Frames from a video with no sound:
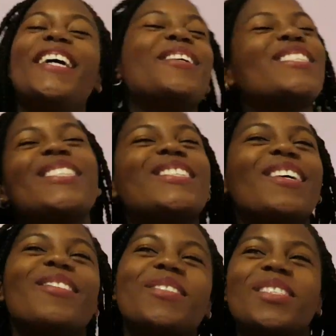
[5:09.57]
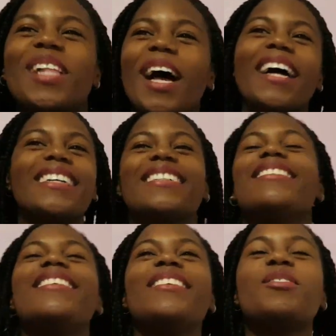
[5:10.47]
It was like,
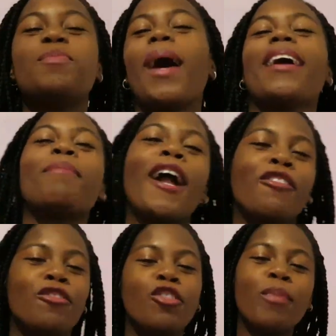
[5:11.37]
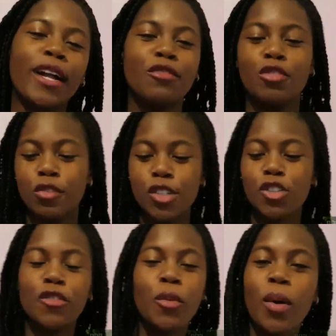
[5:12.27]
oh, it was back and forth because of
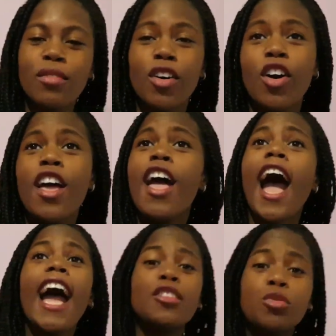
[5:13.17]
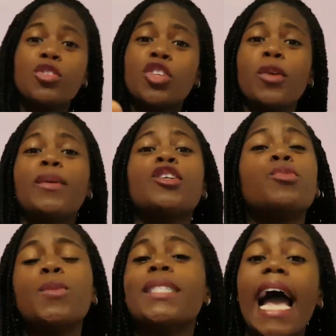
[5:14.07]
the weather, and also because we
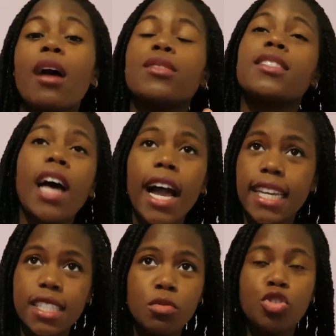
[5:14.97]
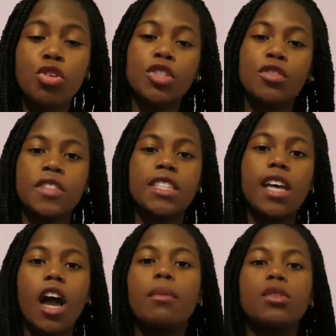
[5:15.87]
was outside majority of the
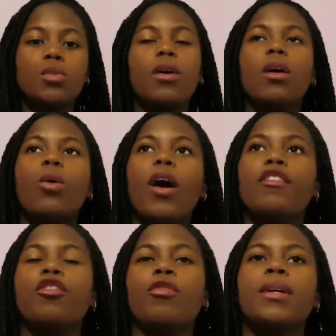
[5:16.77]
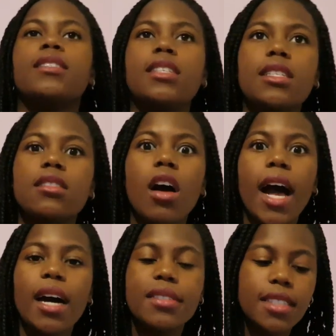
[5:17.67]
time as well. Quite a few of my scenes are
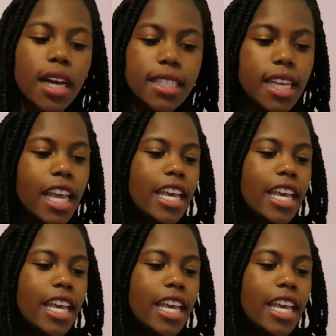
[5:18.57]
outside.